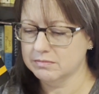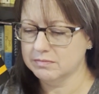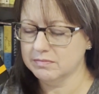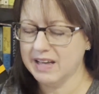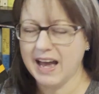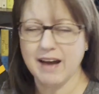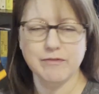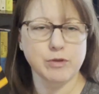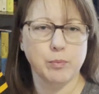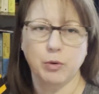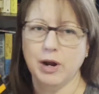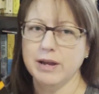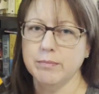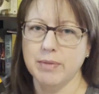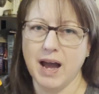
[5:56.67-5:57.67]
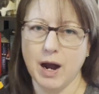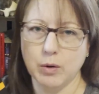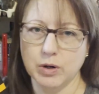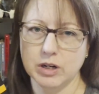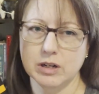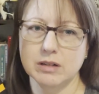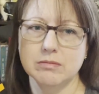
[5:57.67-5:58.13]
have the brain
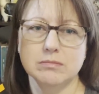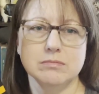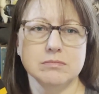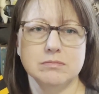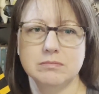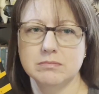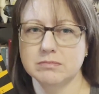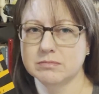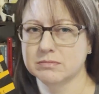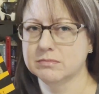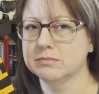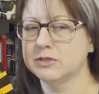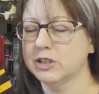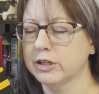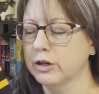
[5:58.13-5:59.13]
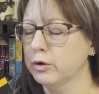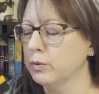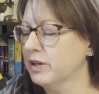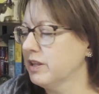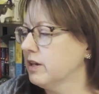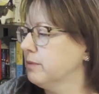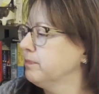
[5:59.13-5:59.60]
power to go
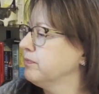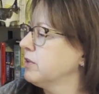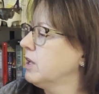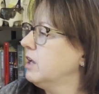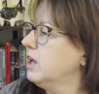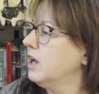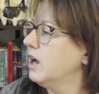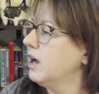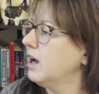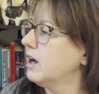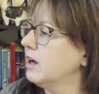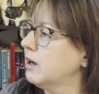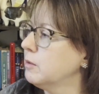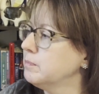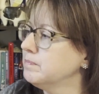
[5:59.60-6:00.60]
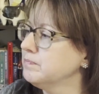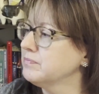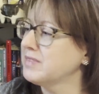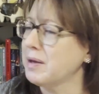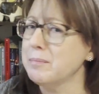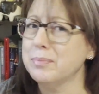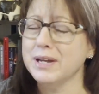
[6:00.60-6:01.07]
with it.
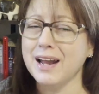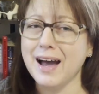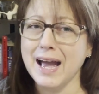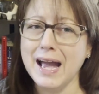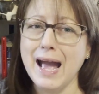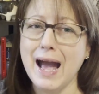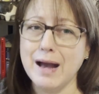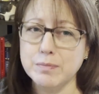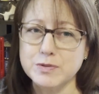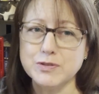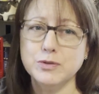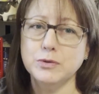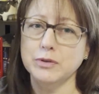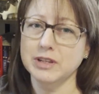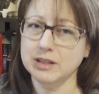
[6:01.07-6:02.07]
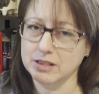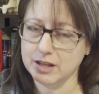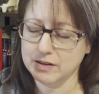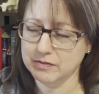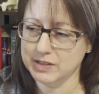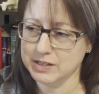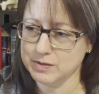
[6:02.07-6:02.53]
But I absolutely
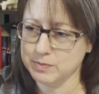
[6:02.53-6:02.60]
love this